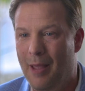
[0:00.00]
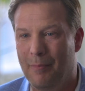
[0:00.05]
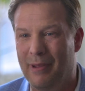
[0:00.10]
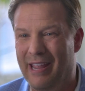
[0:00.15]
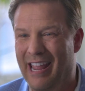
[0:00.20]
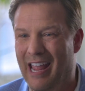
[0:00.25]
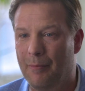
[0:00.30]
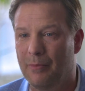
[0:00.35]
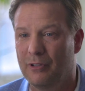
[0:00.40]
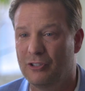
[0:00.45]
and
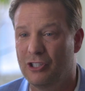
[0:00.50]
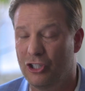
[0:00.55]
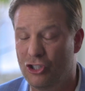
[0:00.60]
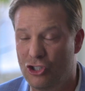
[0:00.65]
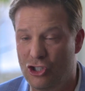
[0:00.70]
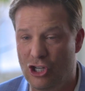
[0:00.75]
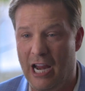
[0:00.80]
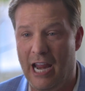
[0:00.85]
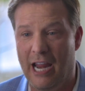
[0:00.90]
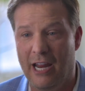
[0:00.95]
be able to
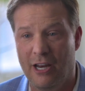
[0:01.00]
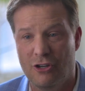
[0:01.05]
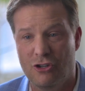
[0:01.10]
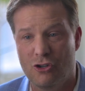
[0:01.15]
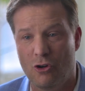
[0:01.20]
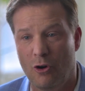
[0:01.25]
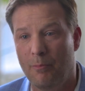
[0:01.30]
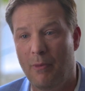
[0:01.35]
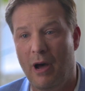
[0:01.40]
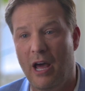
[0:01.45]

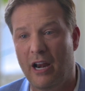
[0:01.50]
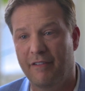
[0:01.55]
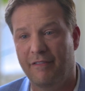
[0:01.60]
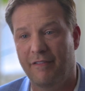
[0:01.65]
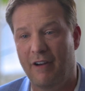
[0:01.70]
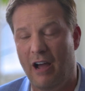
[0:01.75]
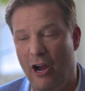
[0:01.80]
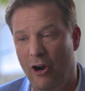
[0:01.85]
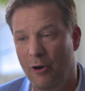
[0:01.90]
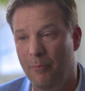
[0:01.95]
change or
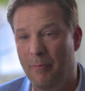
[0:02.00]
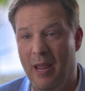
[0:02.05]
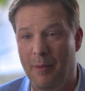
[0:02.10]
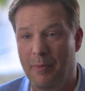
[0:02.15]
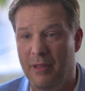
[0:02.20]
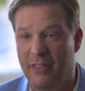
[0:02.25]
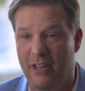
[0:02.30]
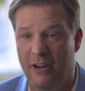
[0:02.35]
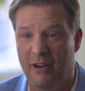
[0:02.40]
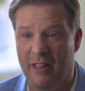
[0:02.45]
modify, or
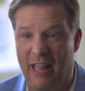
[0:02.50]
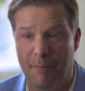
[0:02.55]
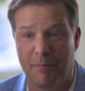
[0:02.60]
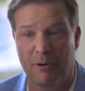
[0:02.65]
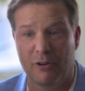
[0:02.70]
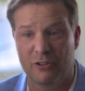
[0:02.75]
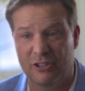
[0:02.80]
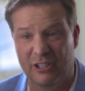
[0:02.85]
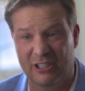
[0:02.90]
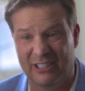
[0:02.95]
maybe
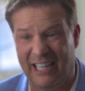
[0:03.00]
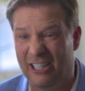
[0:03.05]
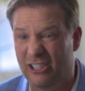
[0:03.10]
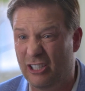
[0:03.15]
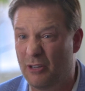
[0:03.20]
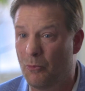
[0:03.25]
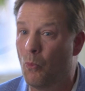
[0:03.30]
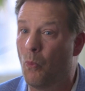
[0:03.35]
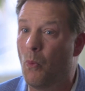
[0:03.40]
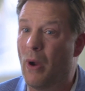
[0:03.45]
that person is
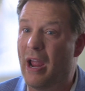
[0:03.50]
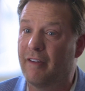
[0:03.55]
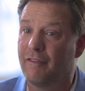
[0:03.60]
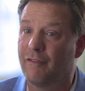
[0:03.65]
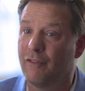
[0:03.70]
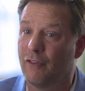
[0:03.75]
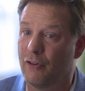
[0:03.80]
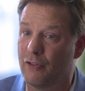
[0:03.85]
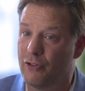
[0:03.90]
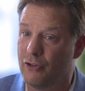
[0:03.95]
actually way
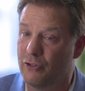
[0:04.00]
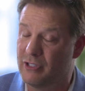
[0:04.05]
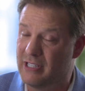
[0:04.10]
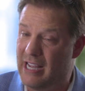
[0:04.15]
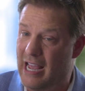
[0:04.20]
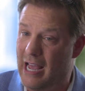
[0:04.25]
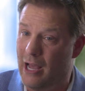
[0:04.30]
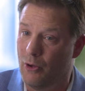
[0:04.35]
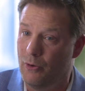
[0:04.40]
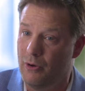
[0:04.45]
further
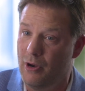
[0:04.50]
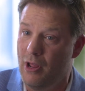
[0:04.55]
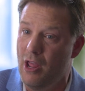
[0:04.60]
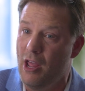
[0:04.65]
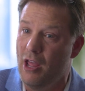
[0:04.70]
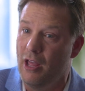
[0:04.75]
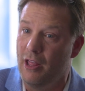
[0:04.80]
down